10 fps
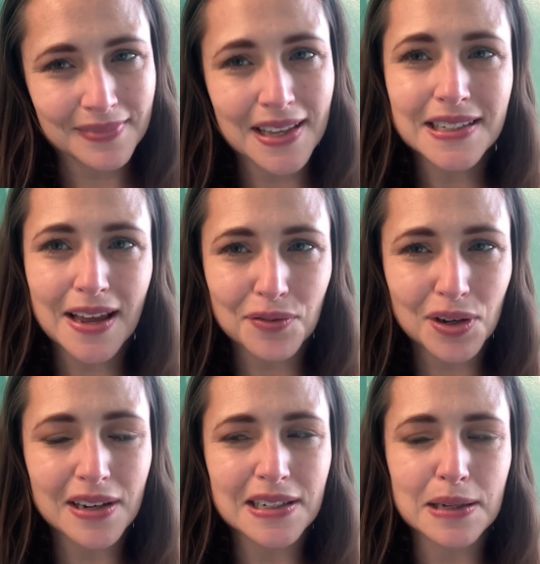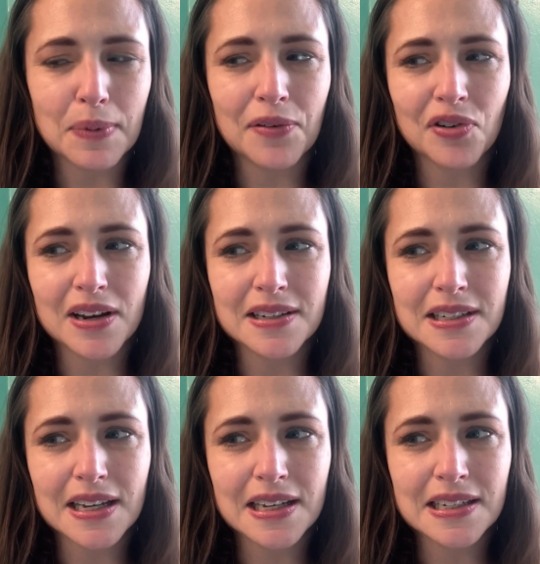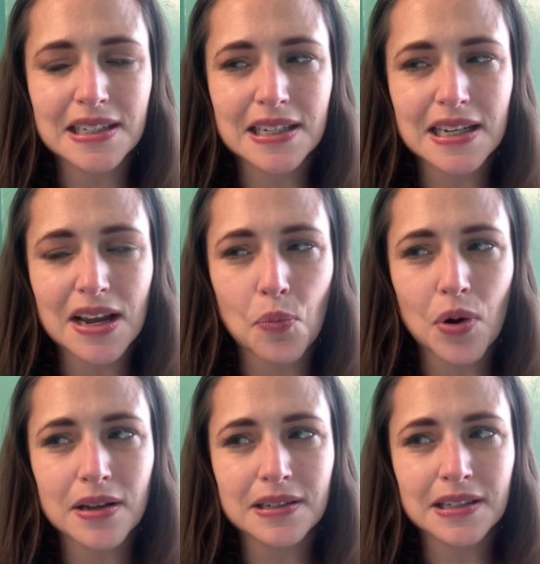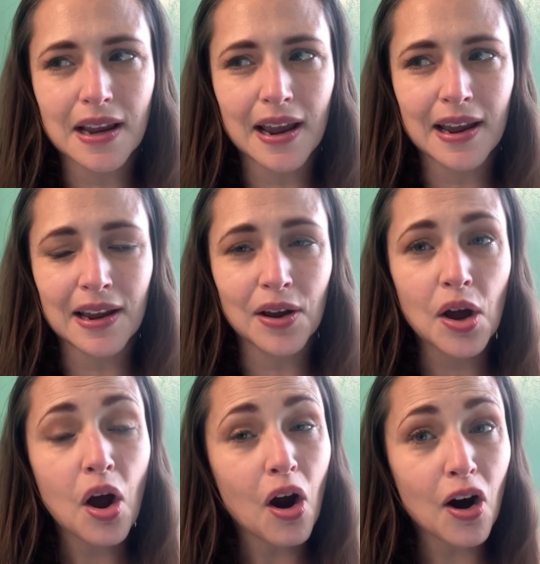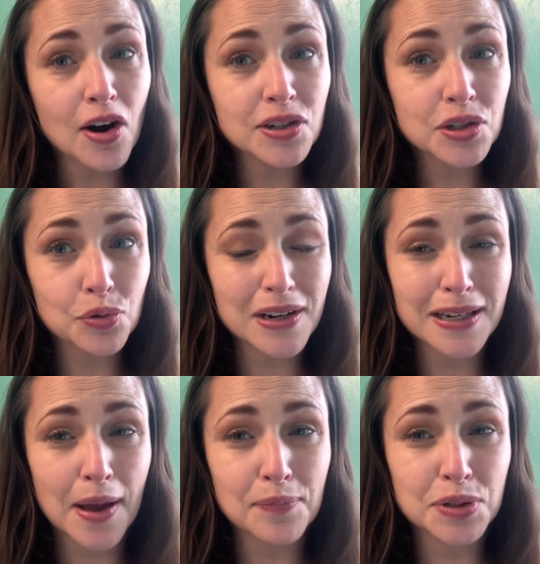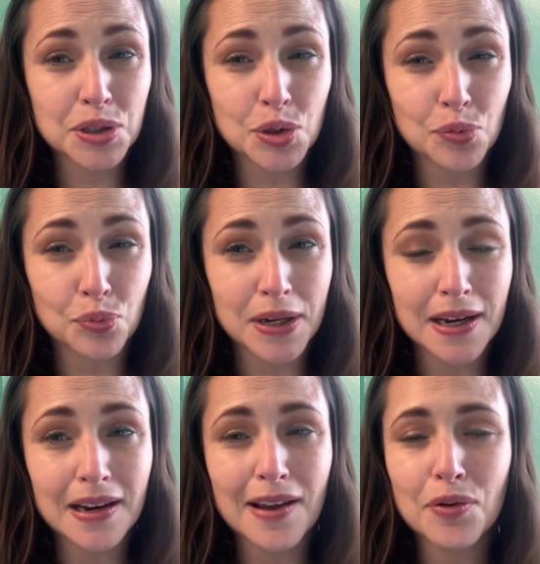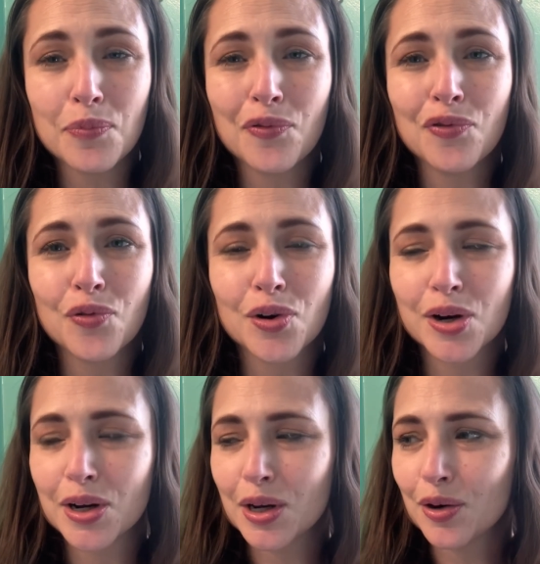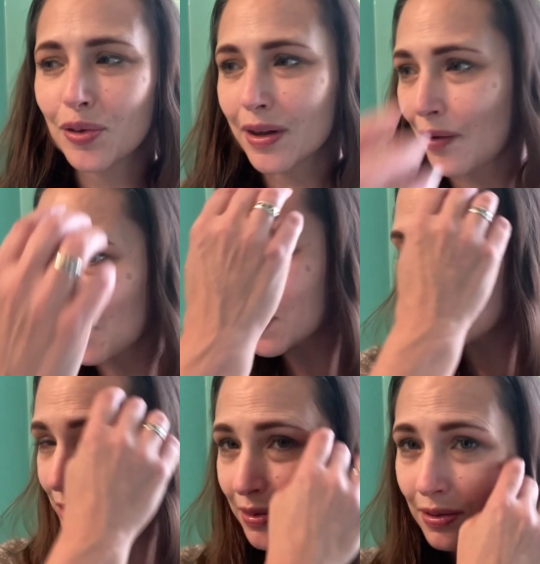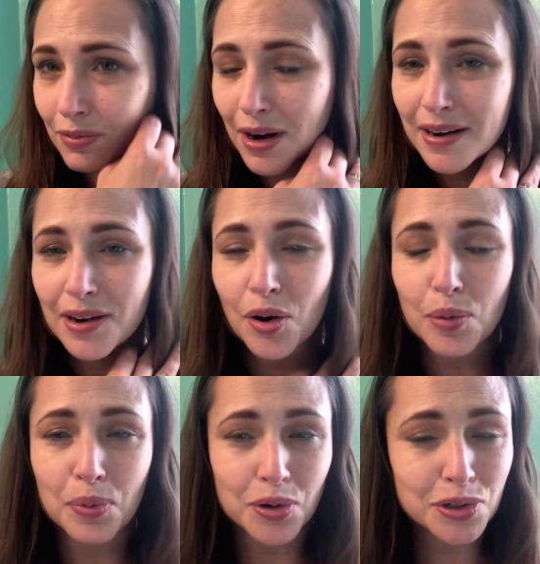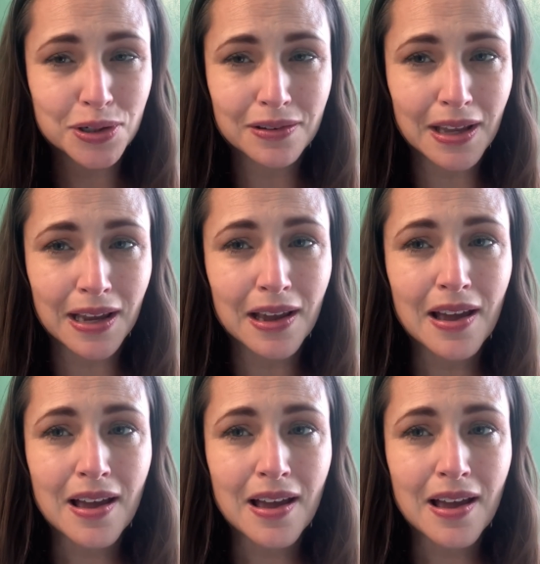Things have a good ending, my friends. It was a hard story at times to read, even before, the government started threatening her personally.